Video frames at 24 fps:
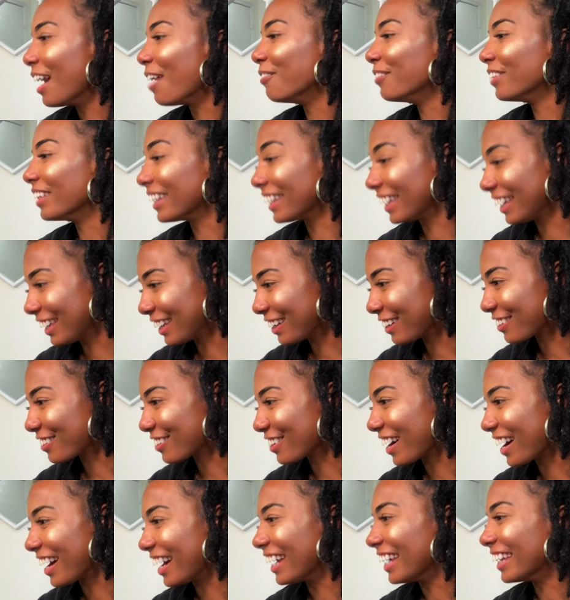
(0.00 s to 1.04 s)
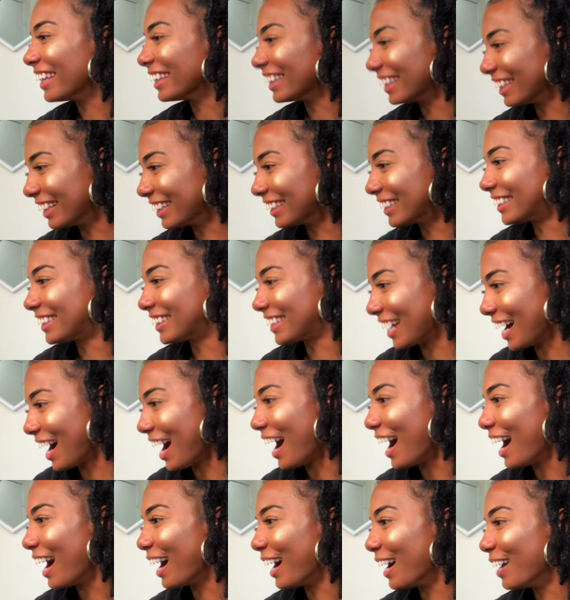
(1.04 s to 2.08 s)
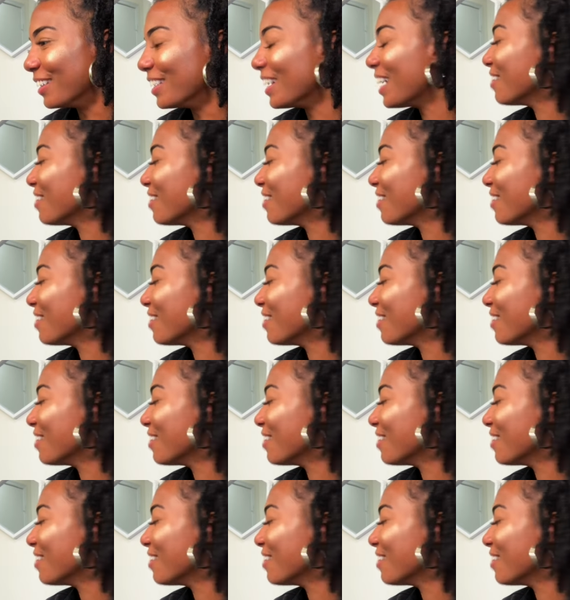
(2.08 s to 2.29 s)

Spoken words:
I'm gonna get it right this time.